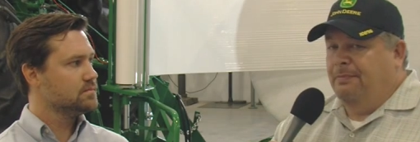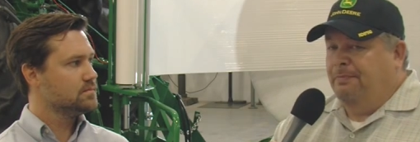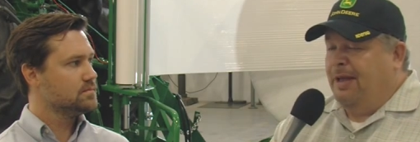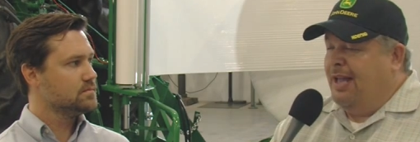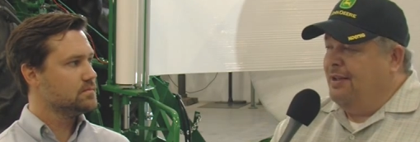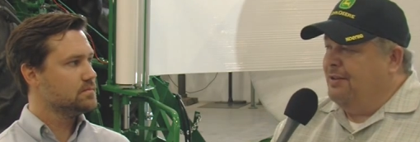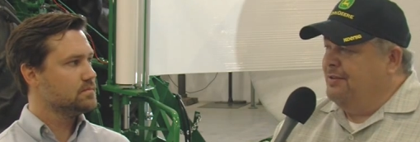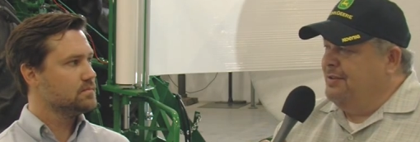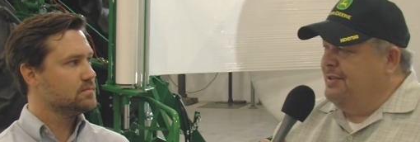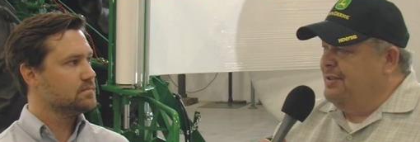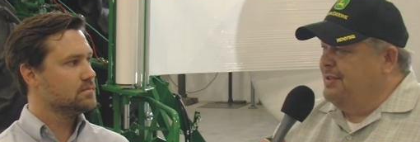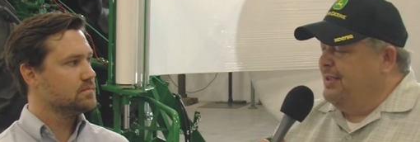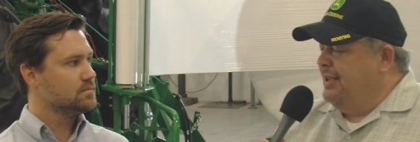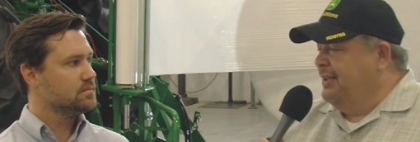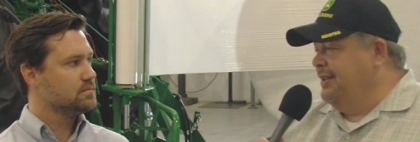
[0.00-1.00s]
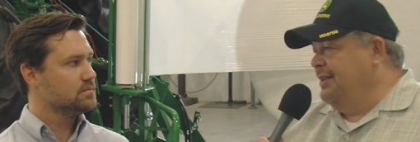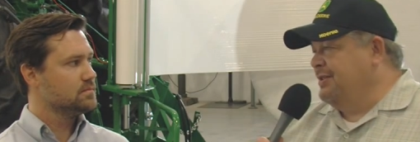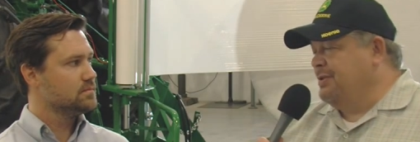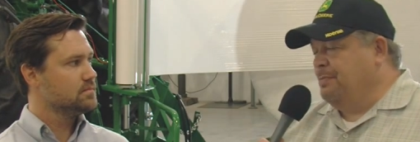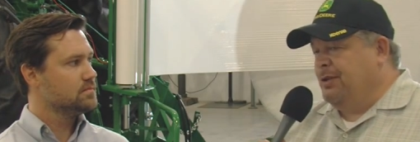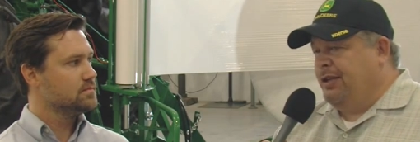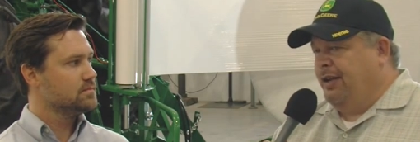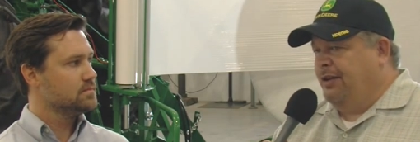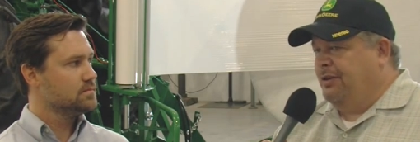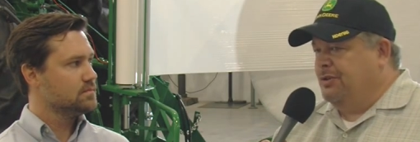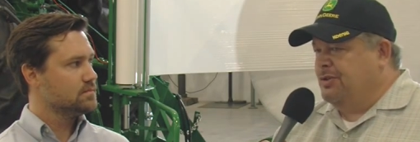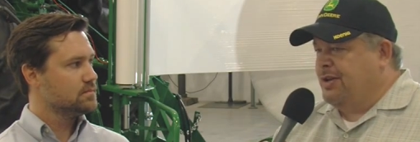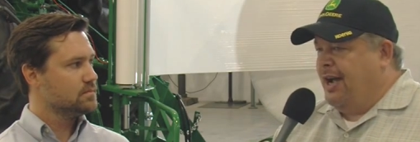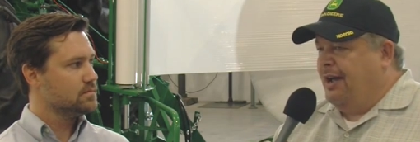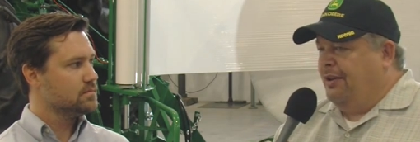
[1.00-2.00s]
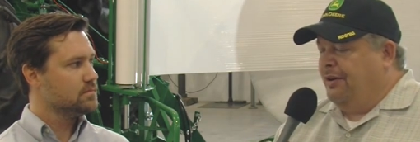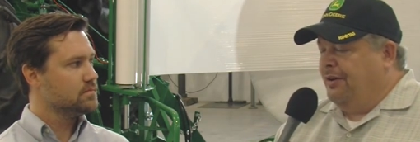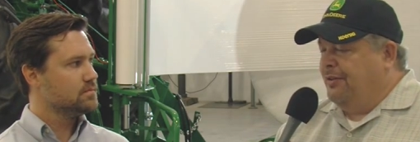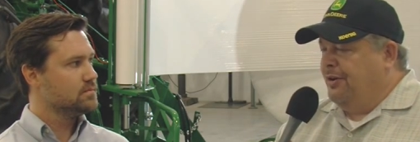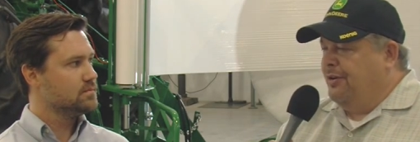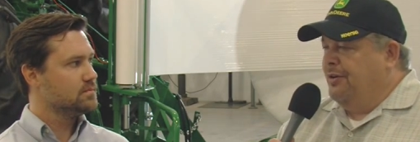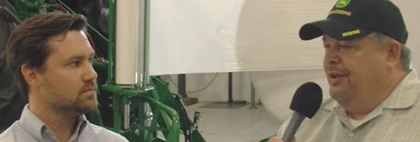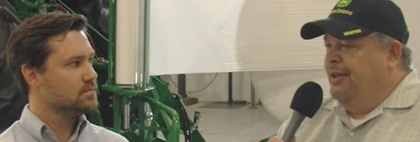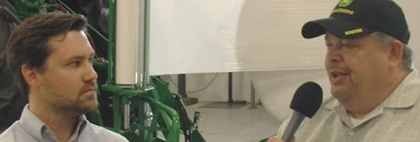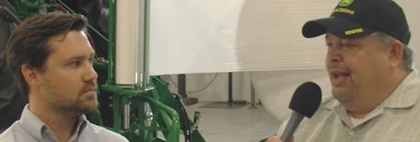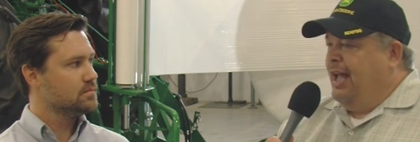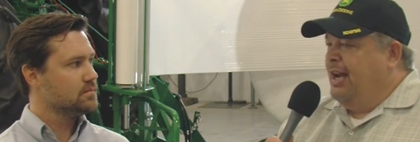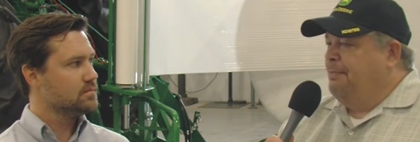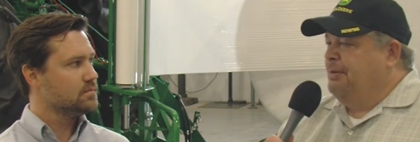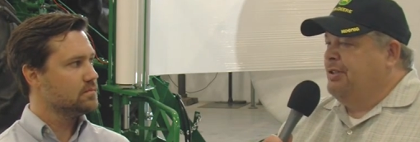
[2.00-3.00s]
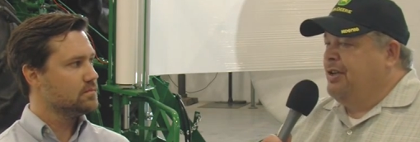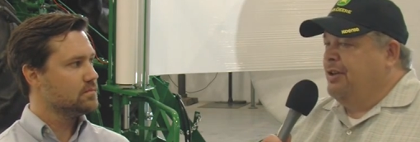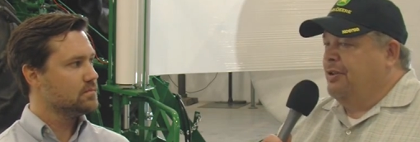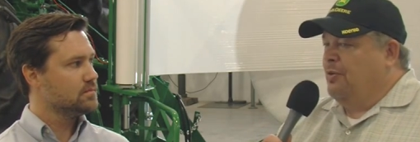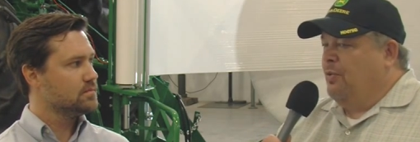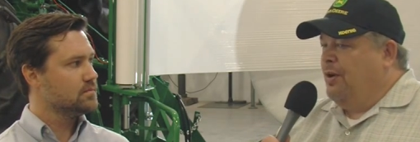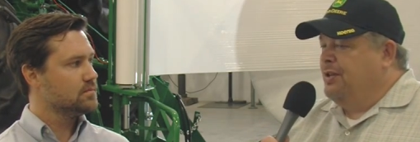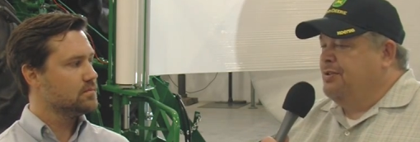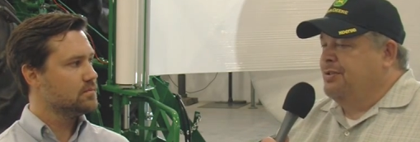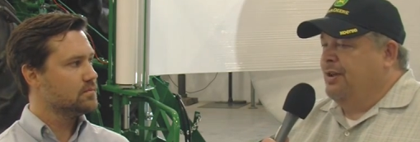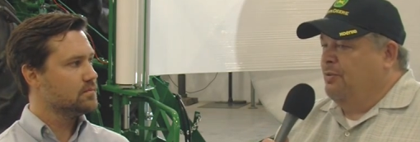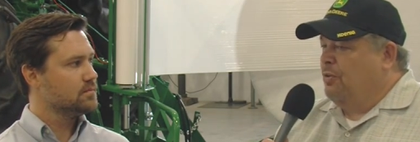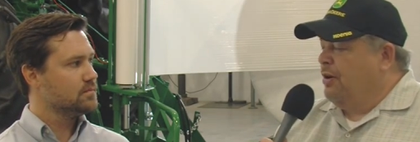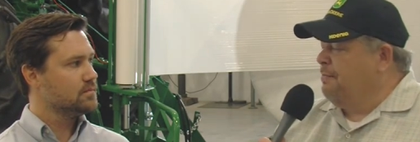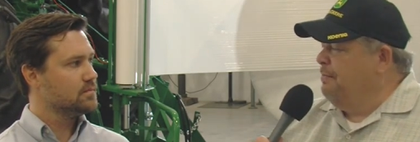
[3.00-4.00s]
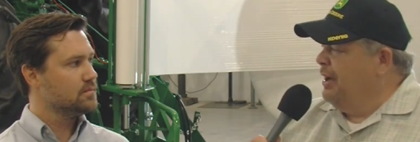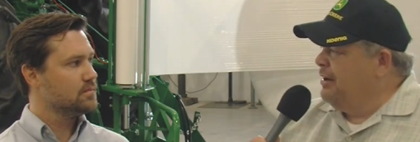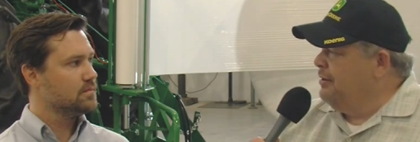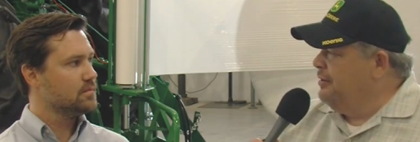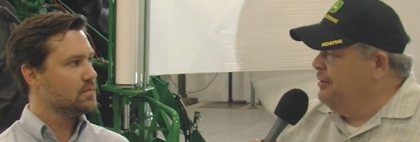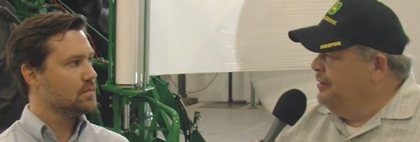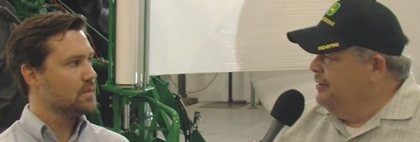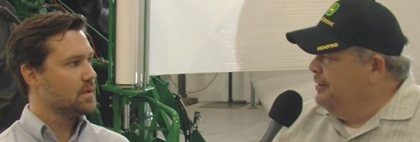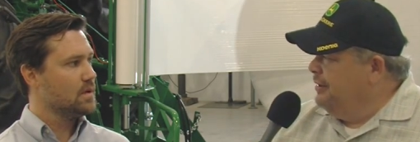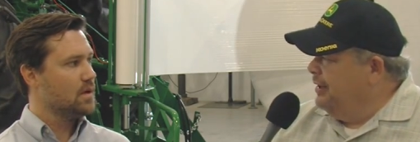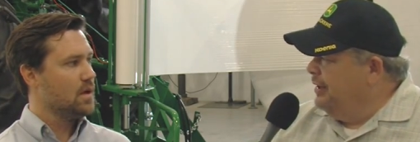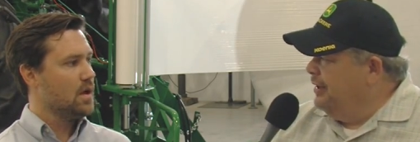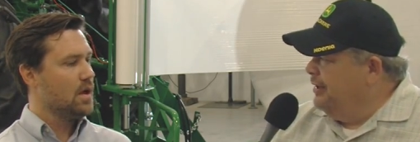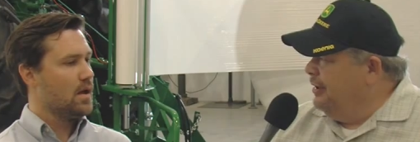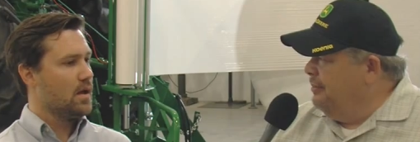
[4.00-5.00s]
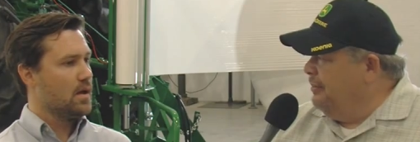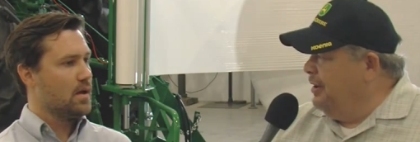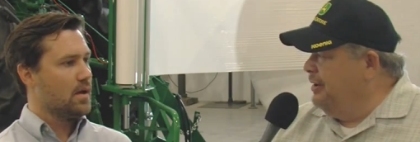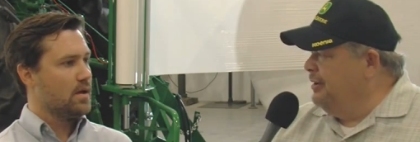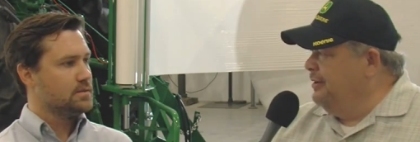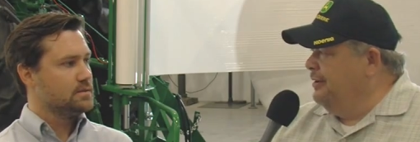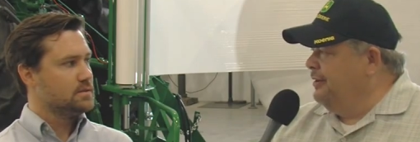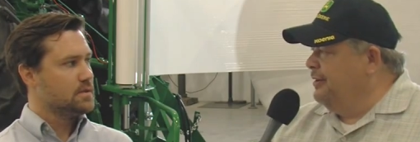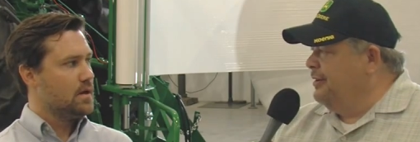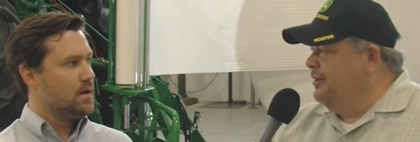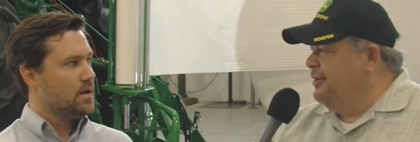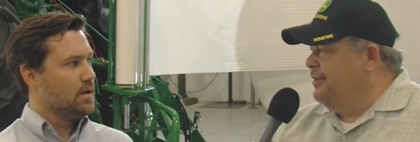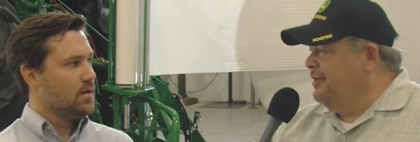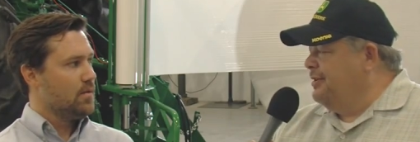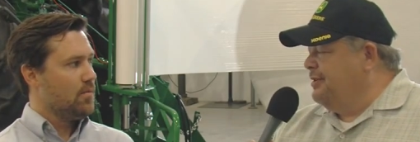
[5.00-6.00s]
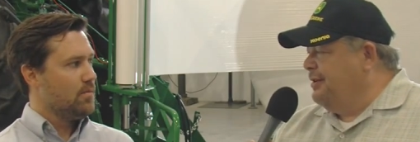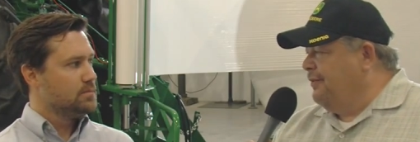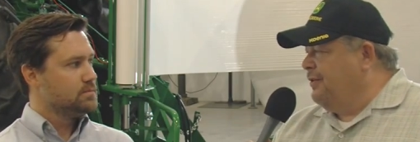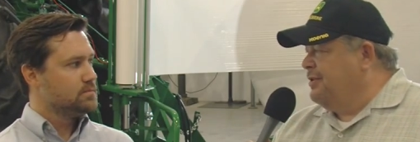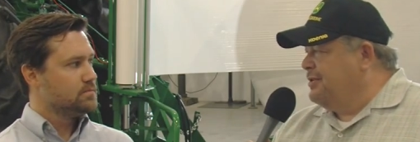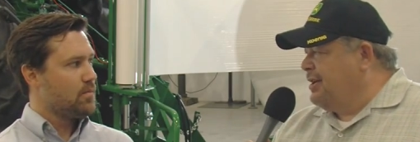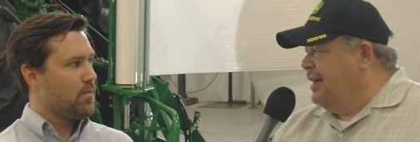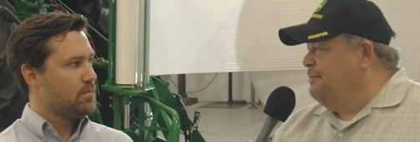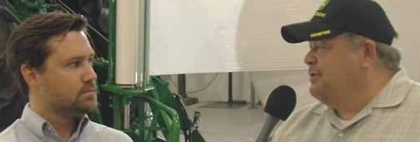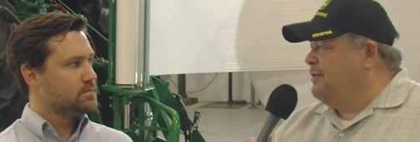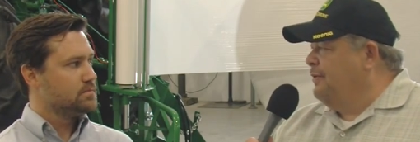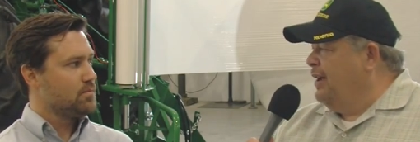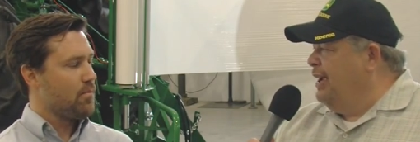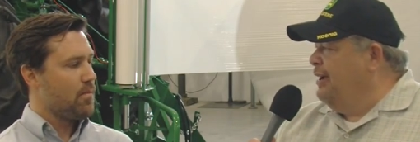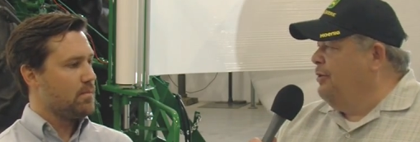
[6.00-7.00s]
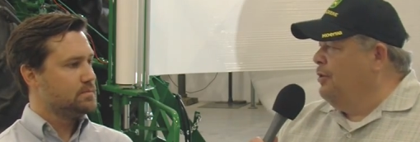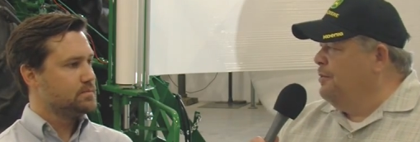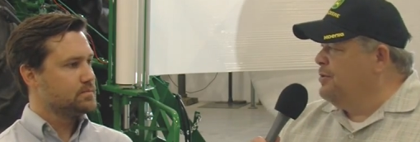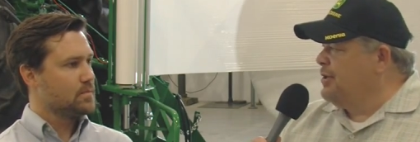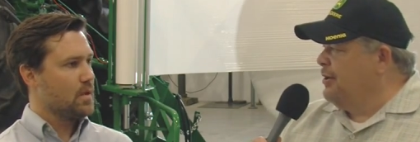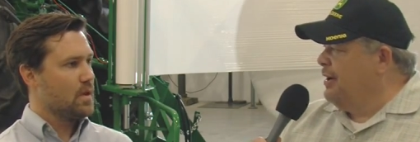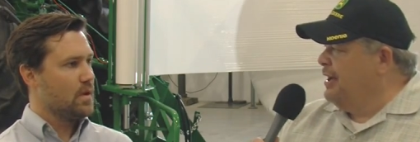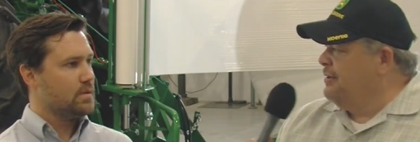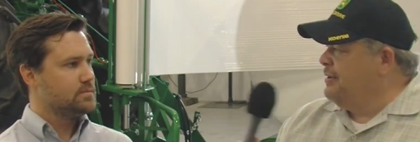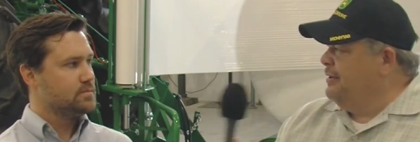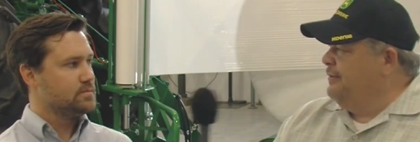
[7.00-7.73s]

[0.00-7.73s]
Speaker 1: baled in this particular style. Are there any particular ones that work better uh, among the the different types of hay groups that are out